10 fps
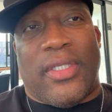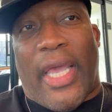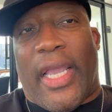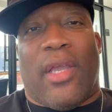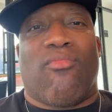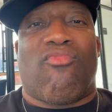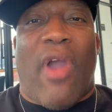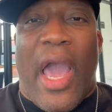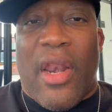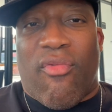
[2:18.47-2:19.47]
that
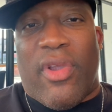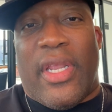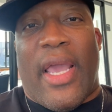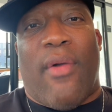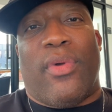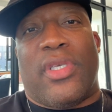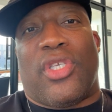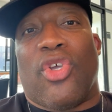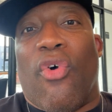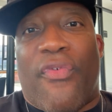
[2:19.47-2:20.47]
camaraderie that was
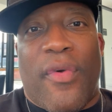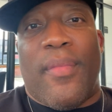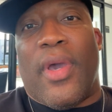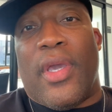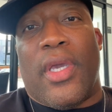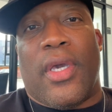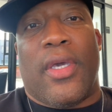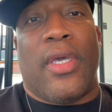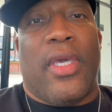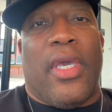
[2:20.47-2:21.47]
so familiar
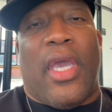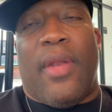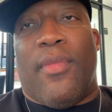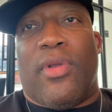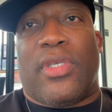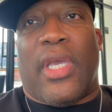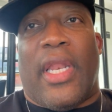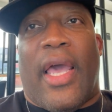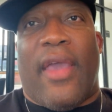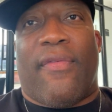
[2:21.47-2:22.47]
in
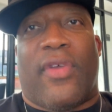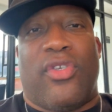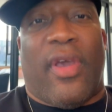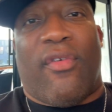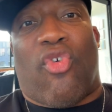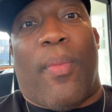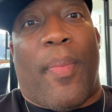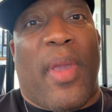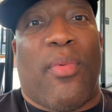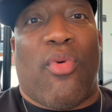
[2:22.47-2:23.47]
military life, because you have a group of
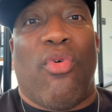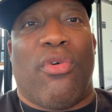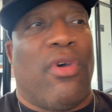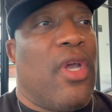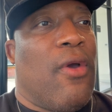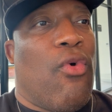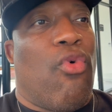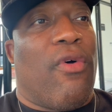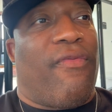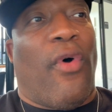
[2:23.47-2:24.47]
people
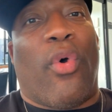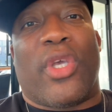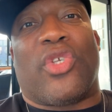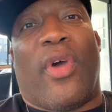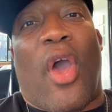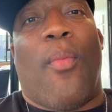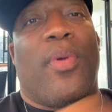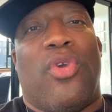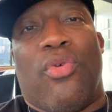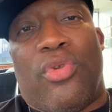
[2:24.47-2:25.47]
who are focused on
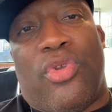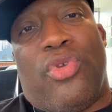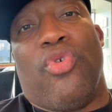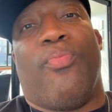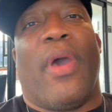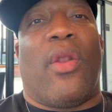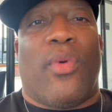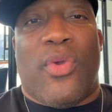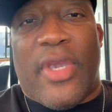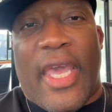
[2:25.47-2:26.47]
helping you do better
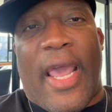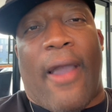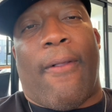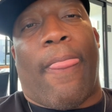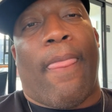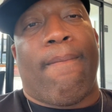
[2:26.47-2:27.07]
when you get out.